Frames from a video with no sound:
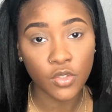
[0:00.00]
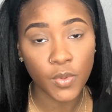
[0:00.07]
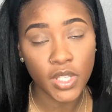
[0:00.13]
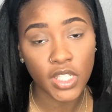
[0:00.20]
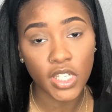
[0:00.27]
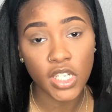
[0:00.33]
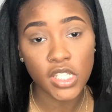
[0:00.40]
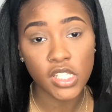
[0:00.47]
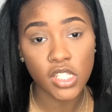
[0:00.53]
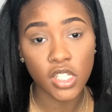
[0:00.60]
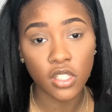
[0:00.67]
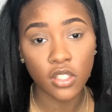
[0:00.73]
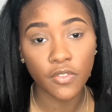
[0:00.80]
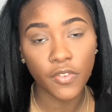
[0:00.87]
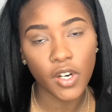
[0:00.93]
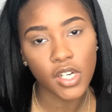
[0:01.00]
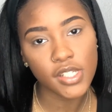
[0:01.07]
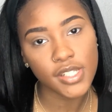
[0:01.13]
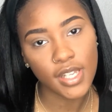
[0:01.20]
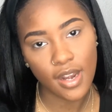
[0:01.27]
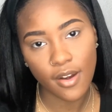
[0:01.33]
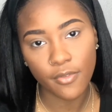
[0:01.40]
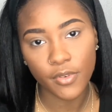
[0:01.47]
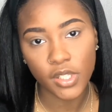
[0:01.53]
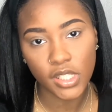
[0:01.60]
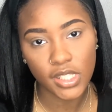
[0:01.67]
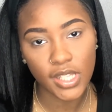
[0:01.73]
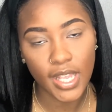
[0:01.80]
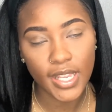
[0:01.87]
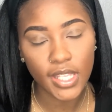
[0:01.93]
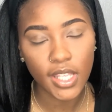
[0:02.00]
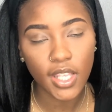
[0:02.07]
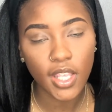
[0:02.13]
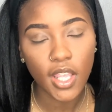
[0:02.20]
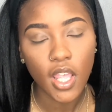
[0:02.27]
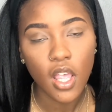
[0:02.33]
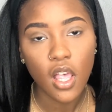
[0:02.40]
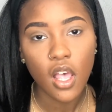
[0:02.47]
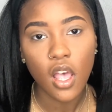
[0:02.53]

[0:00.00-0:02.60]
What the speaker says: doing the concealer first, and I really like it.